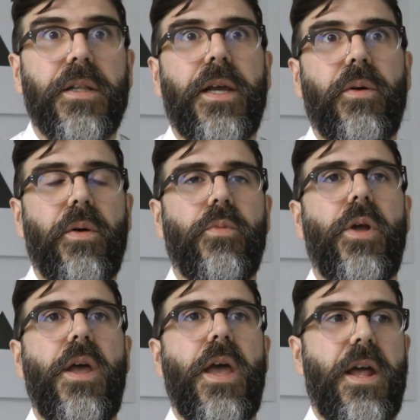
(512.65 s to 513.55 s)
Like, um,
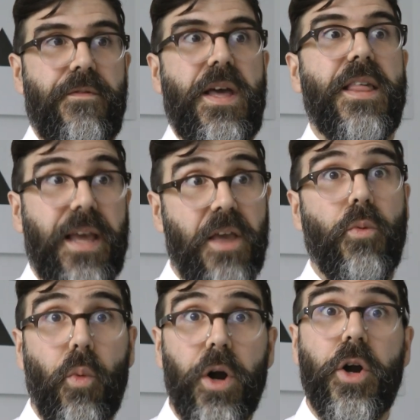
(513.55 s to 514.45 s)
and if that's the case,
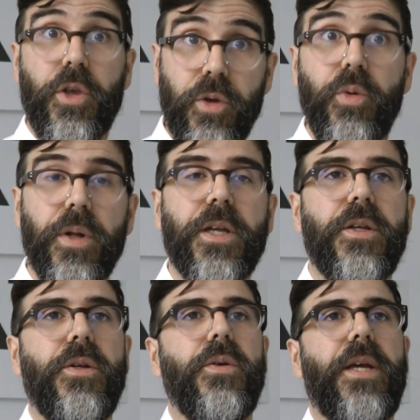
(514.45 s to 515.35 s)
what are you willing
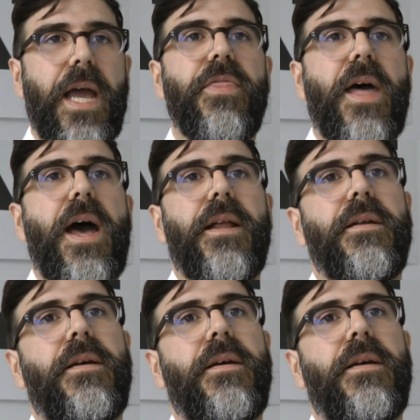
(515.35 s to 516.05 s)
to do to get that?